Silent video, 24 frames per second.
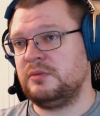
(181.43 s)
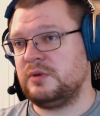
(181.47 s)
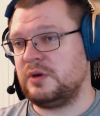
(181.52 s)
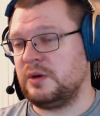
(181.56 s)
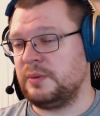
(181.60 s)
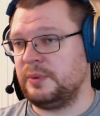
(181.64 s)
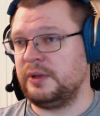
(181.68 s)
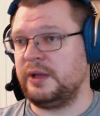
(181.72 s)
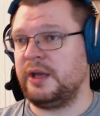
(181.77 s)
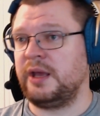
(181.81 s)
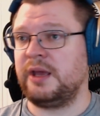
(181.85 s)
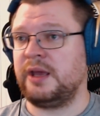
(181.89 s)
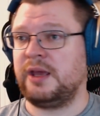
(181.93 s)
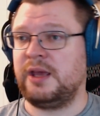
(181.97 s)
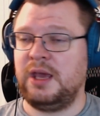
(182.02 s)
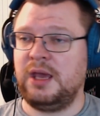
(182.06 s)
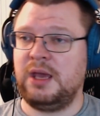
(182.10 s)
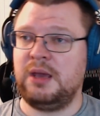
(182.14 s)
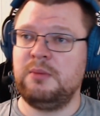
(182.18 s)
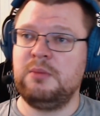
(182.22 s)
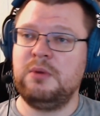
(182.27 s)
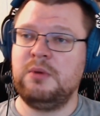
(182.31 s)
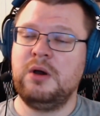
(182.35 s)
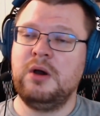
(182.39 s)
AAA
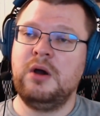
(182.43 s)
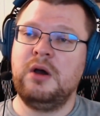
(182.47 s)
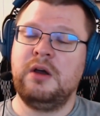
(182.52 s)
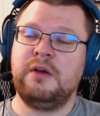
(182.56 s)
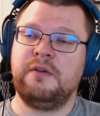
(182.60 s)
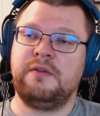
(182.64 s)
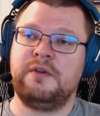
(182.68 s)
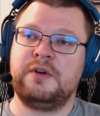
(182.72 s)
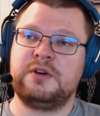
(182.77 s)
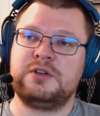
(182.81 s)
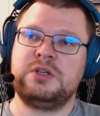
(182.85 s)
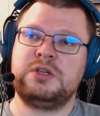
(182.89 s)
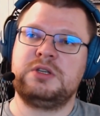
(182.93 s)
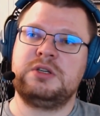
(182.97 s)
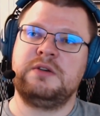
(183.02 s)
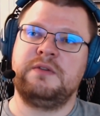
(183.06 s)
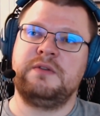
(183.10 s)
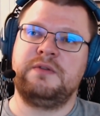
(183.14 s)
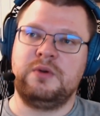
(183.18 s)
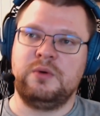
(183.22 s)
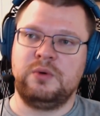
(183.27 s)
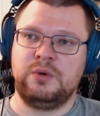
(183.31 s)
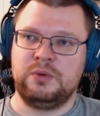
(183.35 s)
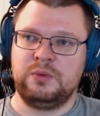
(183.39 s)
game versus
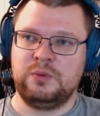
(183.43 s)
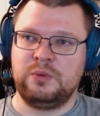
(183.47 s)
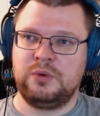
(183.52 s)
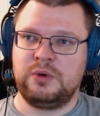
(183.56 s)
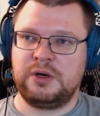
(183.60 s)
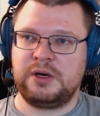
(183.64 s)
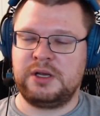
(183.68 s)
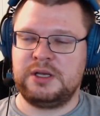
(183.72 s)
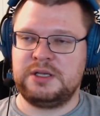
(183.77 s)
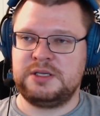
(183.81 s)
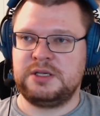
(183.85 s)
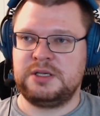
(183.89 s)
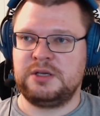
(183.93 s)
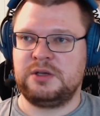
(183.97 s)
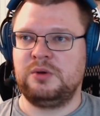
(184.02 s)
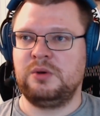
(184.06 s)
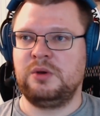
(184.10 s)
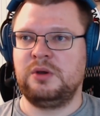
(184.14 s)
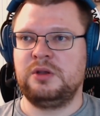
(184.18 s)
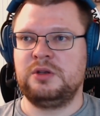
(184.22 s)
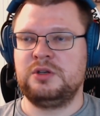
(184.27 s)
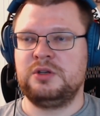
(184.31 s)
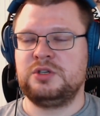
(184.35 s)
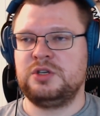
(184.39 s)
if you would work as a
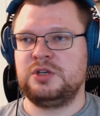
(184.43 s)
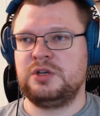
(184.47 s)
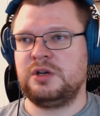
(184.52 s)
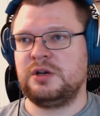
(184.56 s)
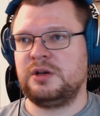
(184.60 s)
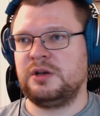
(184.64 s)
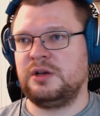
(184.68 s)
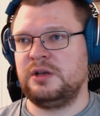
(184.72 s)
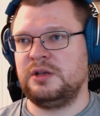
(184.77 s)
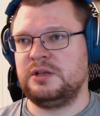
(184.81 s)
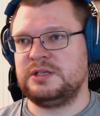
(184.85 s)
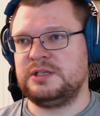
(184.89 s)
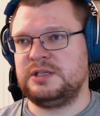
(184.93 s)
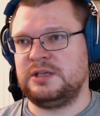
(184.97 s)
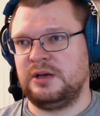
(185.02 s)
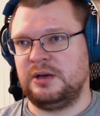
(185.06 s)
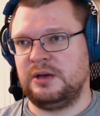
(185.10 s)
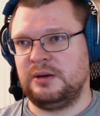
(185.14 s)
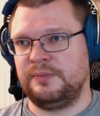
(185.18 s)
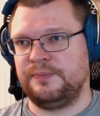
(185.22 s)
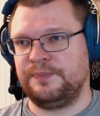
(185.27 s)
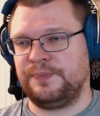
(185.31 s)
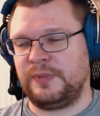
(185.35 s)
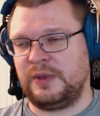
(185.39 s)
QA engineer in
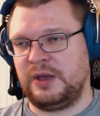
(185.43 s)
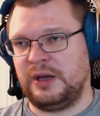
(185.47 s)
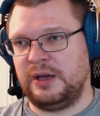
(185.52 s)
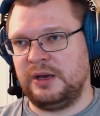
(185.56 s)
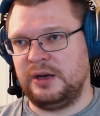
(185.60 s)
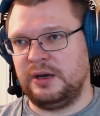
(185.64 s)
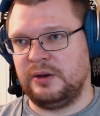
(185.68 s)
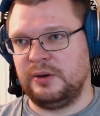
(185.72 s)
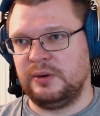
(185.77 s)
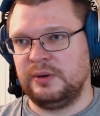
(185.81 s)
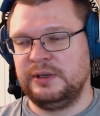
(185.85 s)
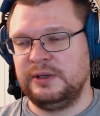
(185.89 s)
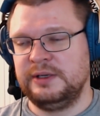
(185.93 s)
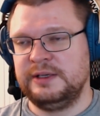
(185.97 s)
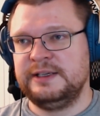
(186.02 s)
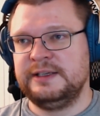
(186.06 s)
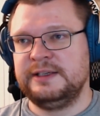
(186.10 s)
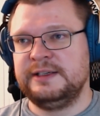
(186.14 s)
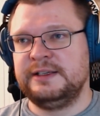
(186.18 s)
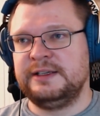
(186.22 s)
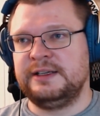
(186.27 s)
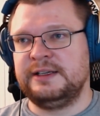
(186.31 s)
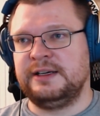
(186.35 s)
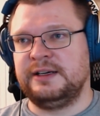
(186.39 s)
some, I don't know,
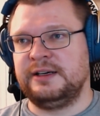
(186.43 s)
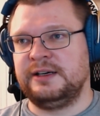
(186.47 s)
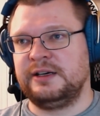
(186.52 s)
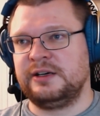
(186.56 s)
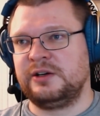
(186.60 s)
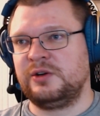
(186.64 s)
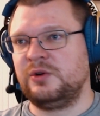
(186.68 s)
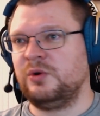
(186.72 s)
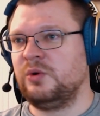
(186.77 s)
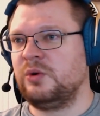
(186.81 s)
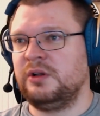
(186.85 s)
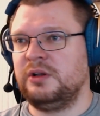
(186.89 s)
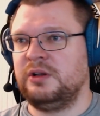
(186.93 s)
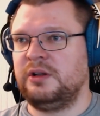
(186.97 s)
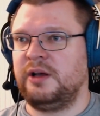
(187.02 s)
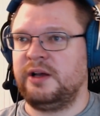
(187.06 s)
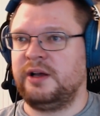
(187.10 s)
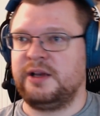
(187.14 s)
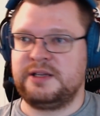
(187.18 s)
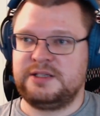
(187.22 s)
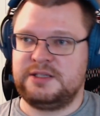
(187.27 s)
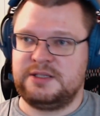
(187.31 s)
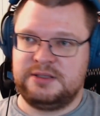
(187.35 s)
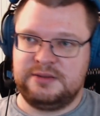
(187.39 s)
uh, Google
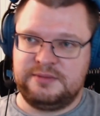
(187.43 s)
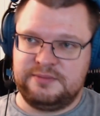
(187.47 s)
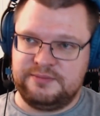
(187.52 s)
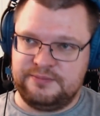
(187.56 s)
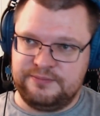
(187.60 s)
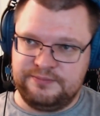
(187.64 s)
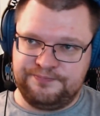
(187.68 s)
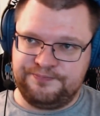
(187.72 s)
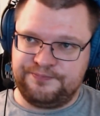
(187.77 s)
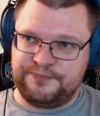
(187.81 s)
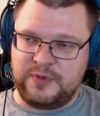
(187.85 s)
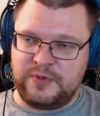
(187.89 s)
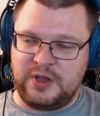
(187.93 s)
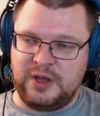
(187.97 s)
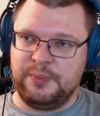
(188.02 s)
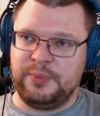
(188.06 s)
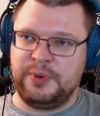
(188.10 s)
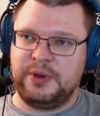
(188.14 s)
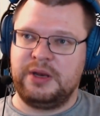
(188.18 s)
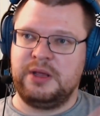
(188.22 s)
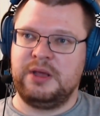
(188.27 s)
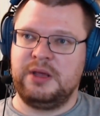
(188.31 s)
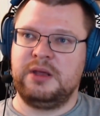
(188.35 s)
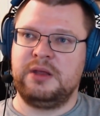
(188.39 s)
likes
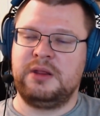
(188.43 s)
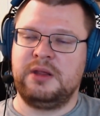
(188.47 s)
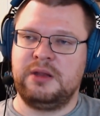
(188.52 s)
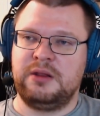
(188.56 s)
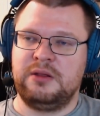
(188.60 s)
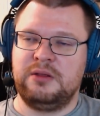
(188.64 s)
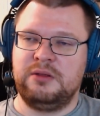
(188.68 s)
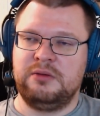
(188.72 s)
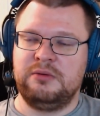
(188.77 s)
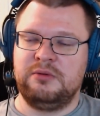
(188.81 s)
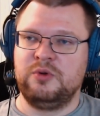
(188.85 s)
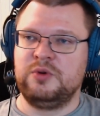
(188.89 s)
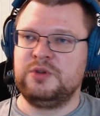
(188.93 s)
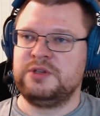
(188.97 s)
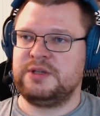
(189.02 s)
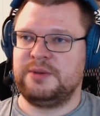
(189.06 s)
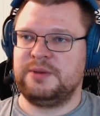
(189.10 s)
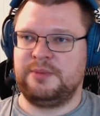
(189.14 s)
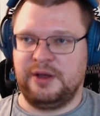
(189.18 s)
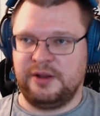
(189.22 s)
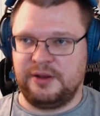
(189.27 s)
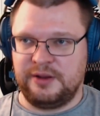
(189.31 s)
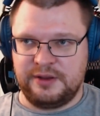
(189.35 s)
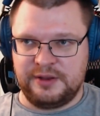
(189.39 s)
company that doing
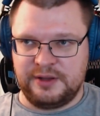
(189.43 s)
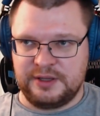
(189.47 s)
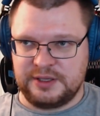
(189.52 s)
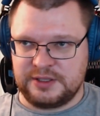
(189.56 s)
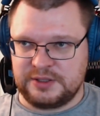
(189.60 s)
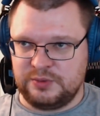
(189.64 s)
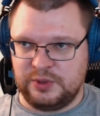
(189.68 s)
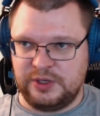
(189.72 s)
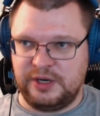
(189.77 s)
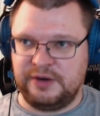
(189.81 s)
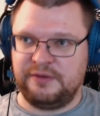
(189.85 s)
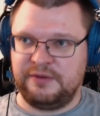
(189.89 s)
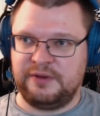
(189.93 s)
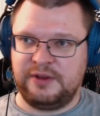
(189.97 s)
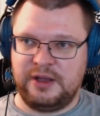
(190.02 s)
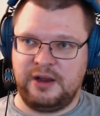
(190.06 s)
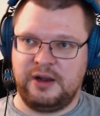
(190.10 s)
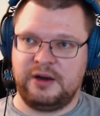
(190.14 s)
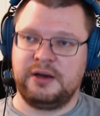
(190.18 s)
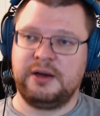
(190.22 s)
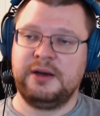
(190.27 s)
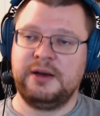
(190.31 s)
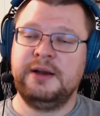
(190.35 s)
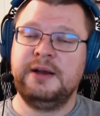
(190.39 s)
some other things, whatever they
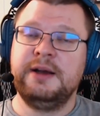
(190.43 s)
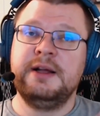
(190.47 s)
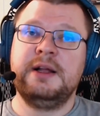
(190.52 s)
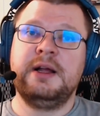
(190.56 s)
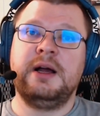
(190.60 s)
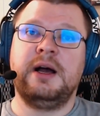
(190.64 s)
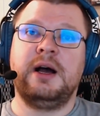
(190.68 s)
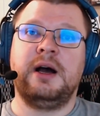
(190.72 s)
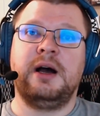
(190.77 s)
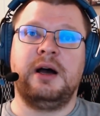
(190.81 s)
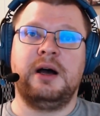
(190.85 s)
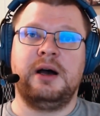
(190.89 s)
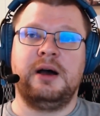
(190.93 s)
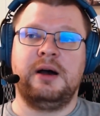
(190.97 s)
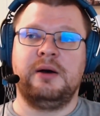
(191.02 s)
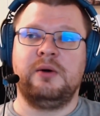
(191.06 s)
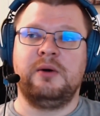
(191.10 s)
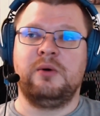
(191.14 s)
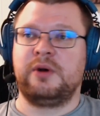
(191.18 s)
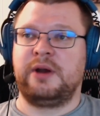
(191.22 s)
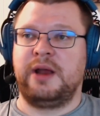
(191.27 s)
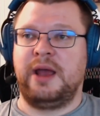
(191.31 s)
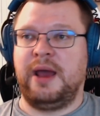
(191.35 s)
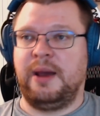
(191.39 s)
are, uh,
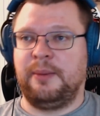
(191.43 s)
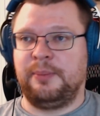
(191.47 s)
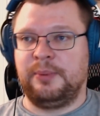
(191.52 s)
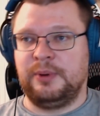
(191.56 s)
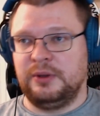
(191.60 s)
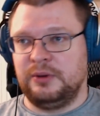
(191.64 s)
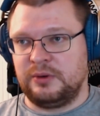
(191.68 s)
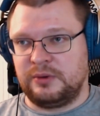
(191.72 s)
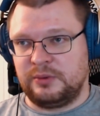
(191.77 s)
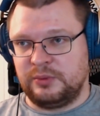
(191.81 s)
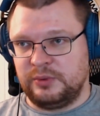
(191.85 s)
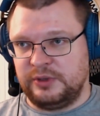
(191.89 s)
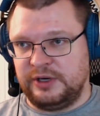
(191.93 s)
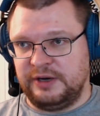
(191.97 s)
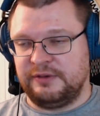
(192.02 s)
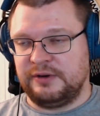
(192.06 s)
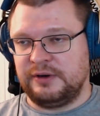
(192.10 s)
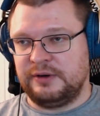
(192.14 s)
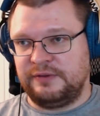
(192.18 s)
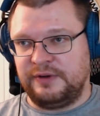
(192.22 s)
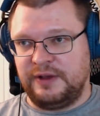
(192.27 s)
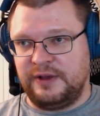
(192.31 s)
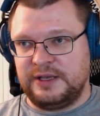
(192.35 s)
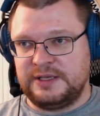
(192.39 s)
or Apple or
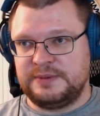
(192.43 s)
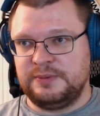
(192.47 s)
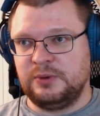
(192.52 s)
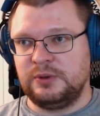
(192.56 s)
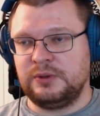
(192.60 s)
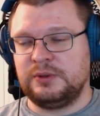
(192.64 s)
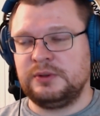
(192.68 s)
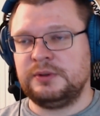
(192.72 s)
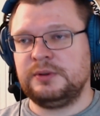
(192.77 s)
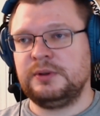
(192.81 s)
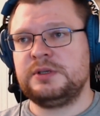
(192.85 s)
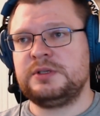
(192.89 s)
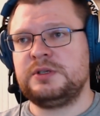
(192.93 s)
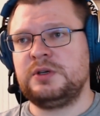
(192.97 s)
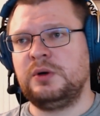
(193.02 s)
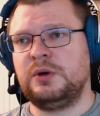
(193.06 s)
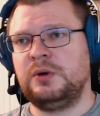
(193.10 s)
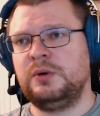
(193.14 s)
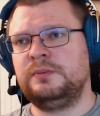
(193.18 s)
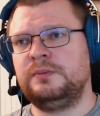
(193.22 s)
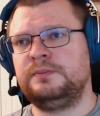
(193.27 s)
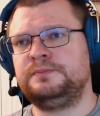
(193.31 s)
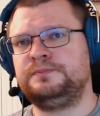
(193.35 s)
whatever, Facebook. So